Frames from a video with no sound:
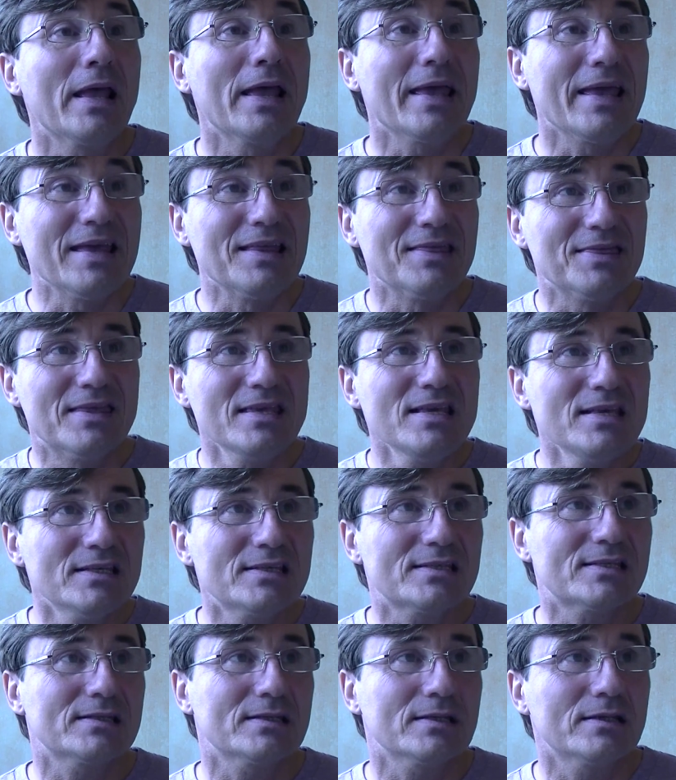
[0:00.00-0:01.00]
in
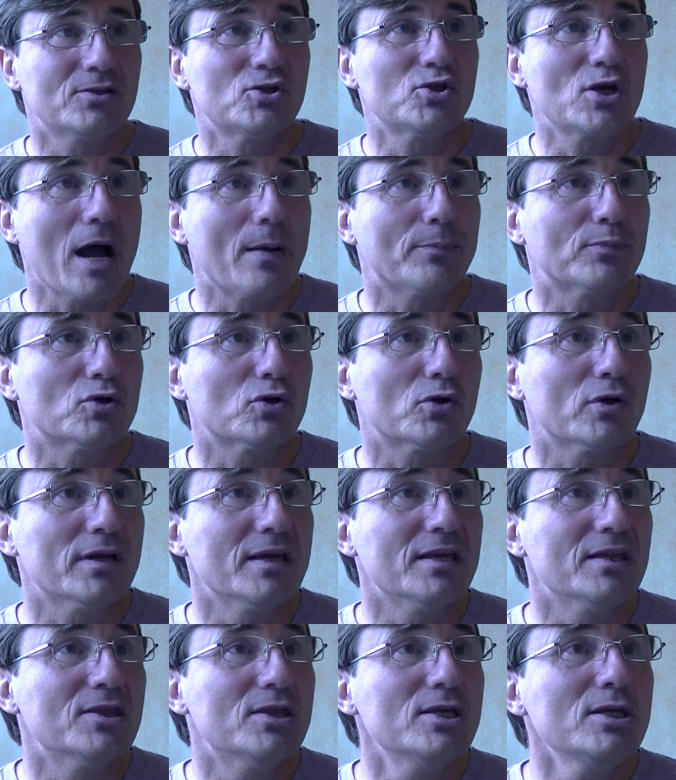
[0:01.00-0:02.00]
this chapter,
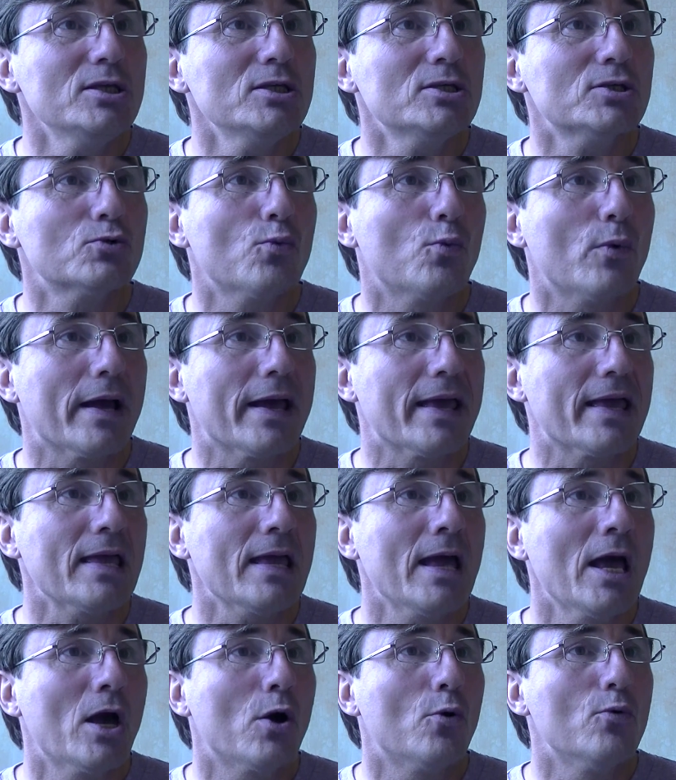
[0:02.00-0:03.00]
in this way,
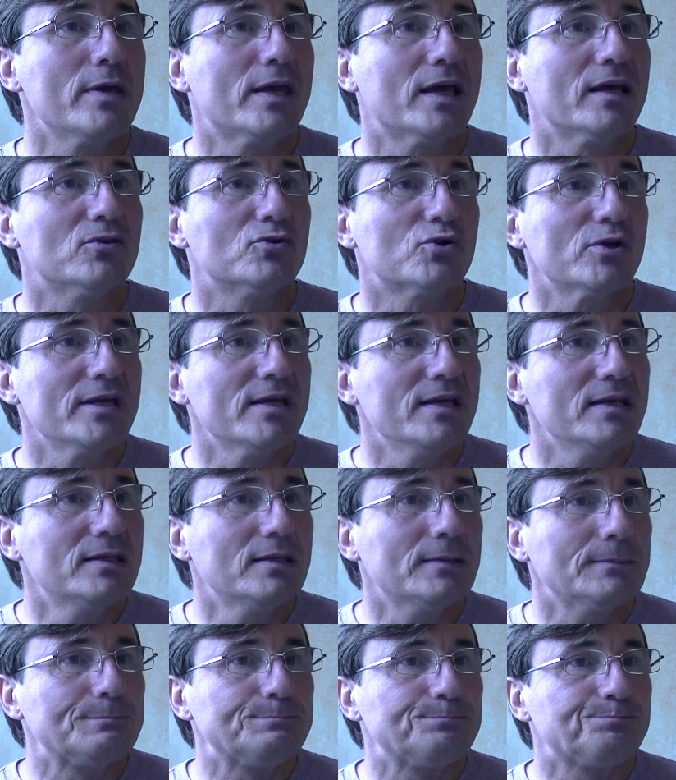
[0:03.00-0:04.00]
we can read
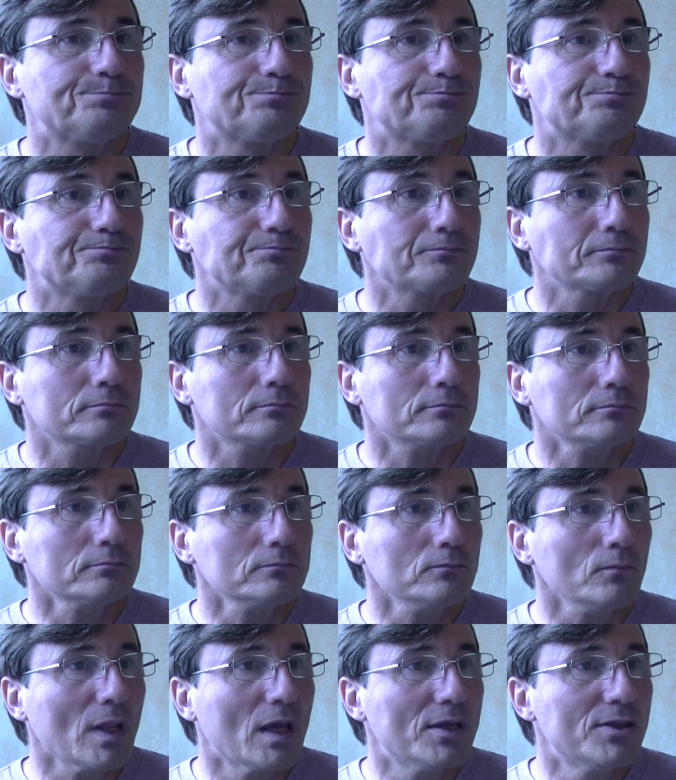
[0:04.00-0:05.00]

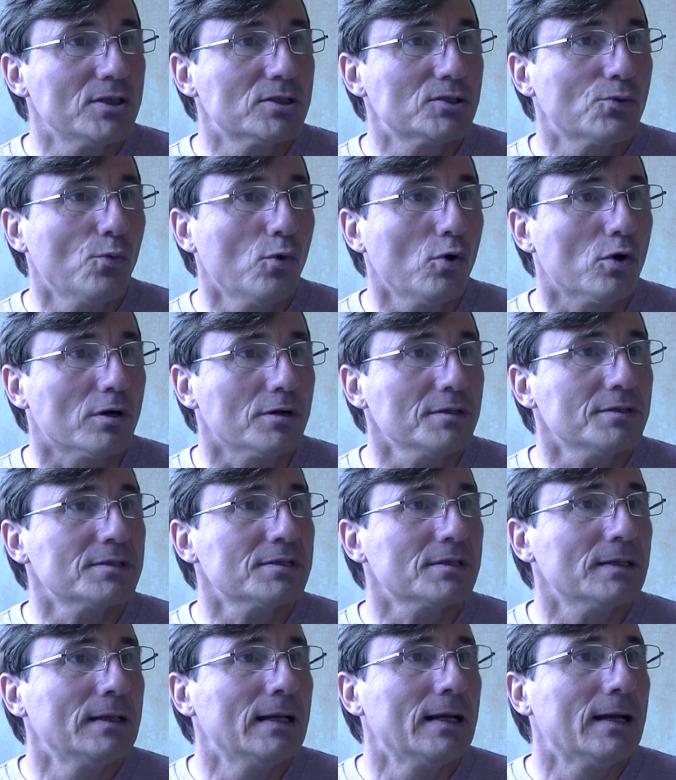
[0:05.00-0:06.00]
these
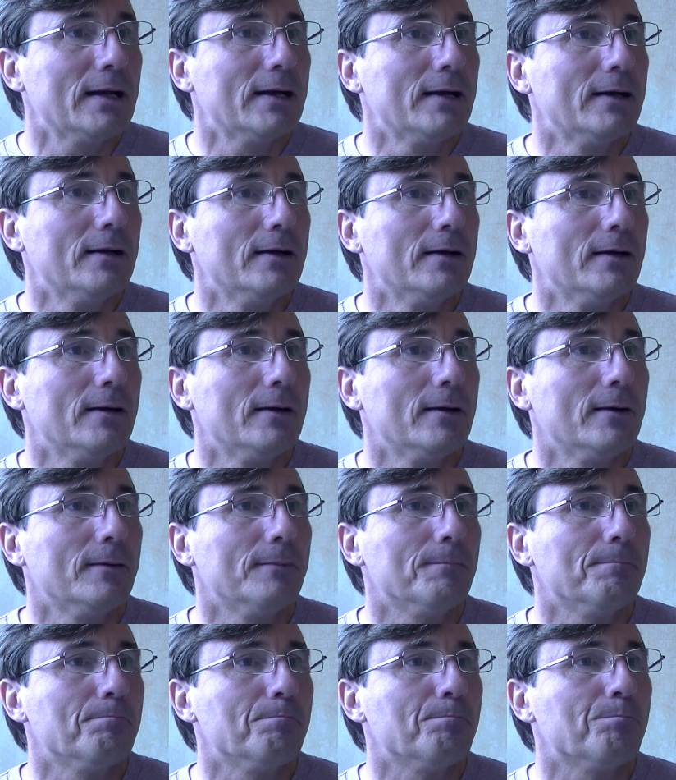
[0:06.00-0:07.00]
words,
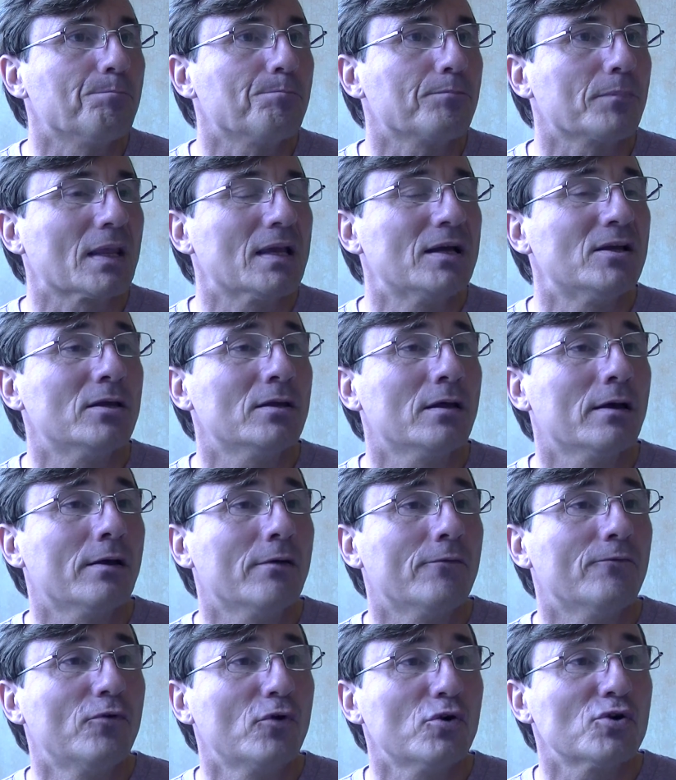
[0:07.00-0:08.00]

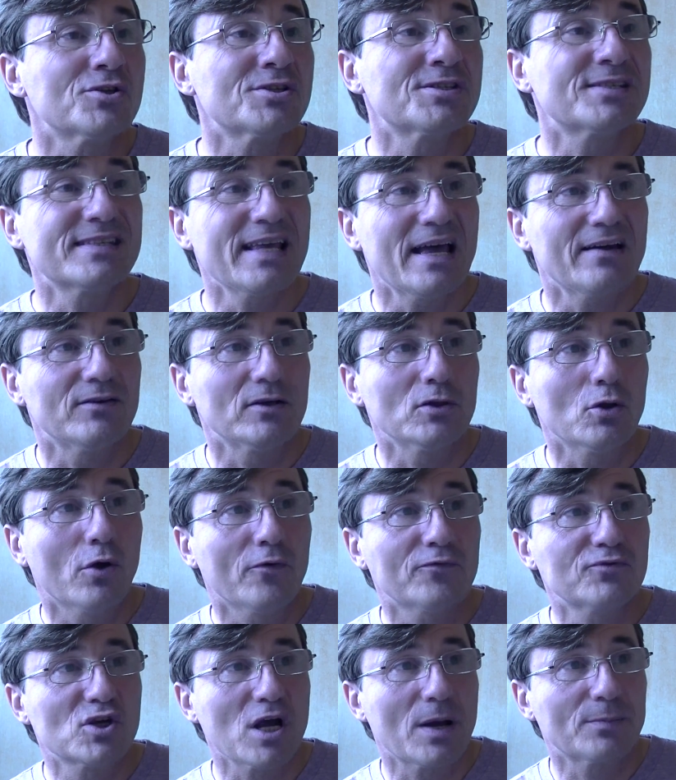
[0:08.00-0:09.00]
verse 7
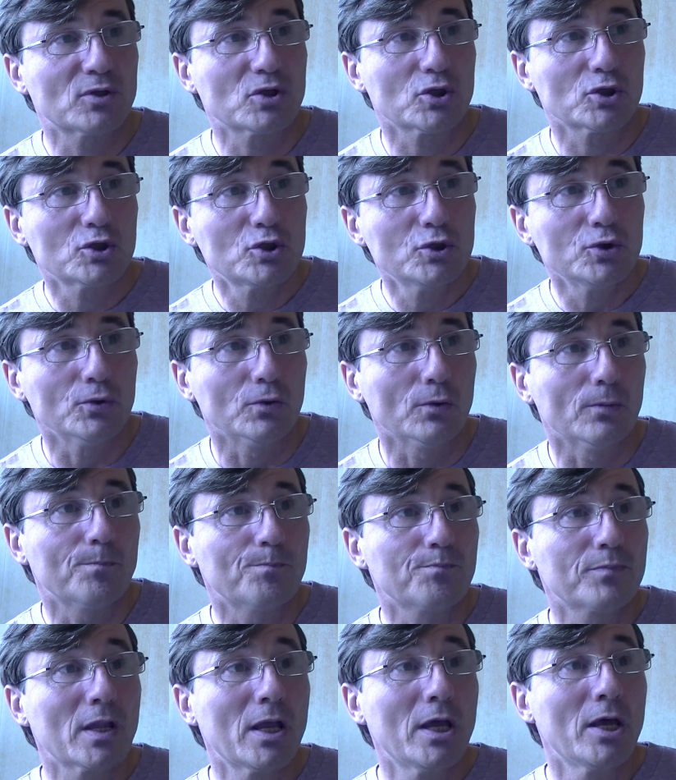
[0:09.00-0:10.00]
of chapter 2.
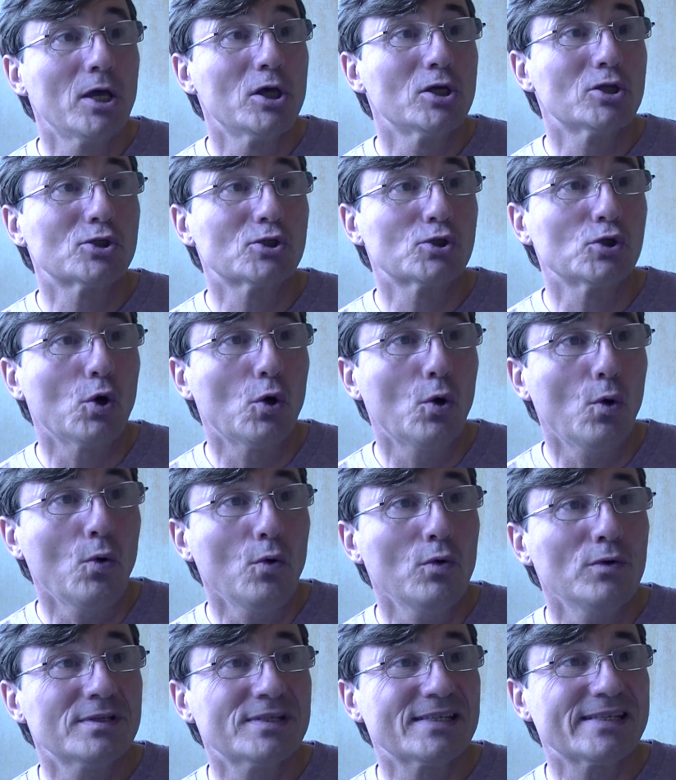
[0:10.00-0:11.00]
So
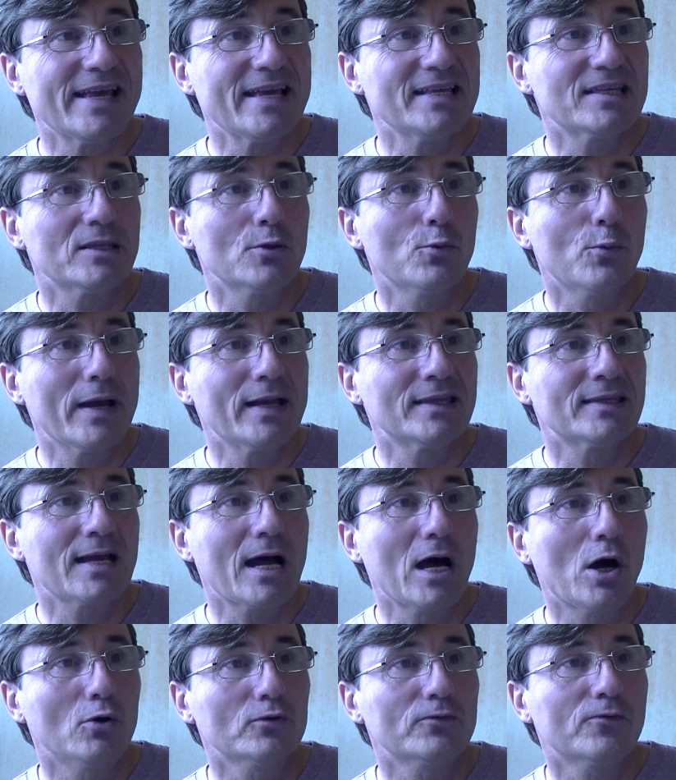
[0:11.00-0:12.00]
Satan went
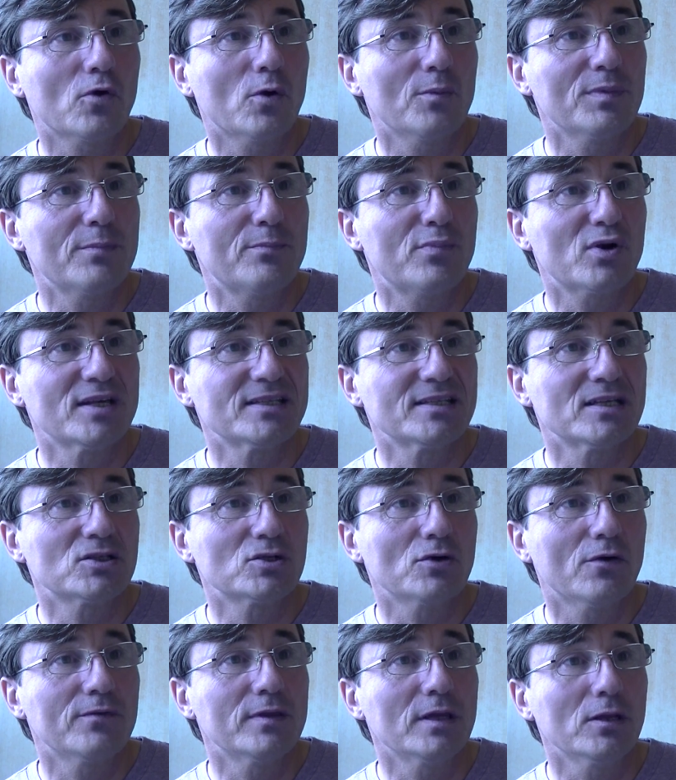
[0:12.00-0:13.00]
out from the presence
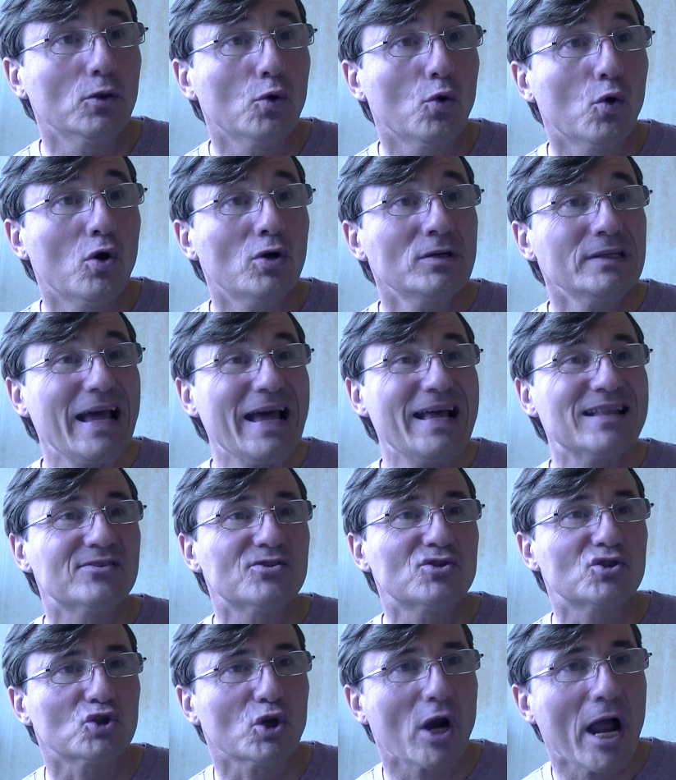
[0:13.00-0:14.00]
of the Lord and
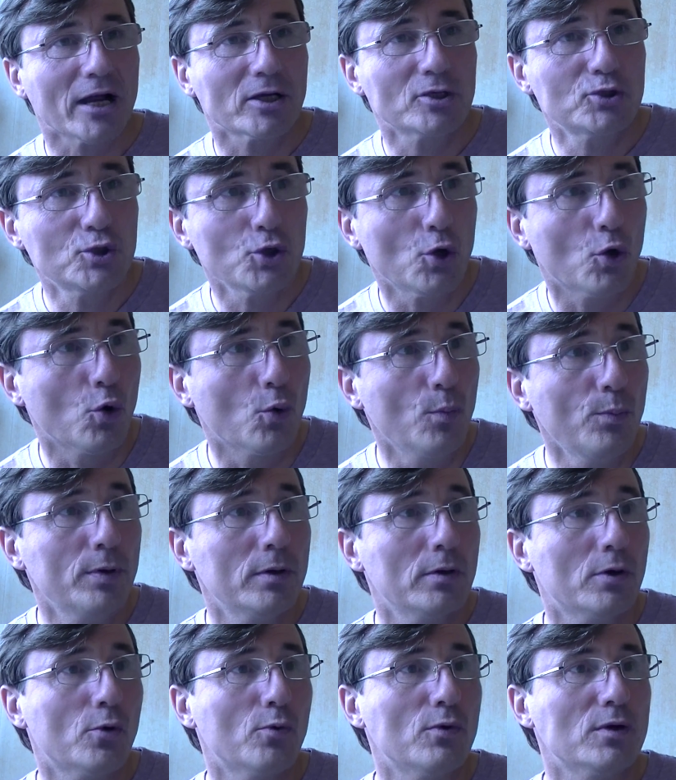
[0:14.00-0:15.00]
struck Job
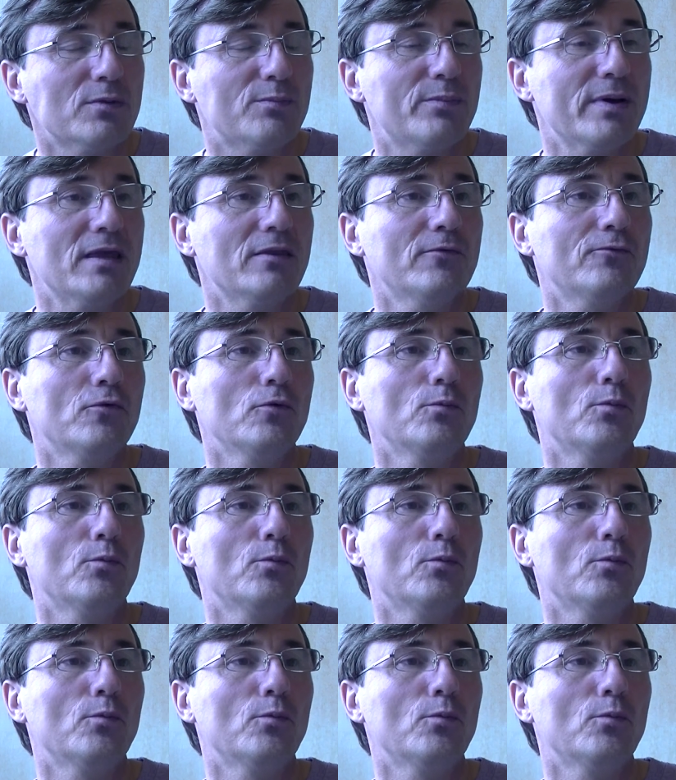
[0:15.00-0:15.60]
with painful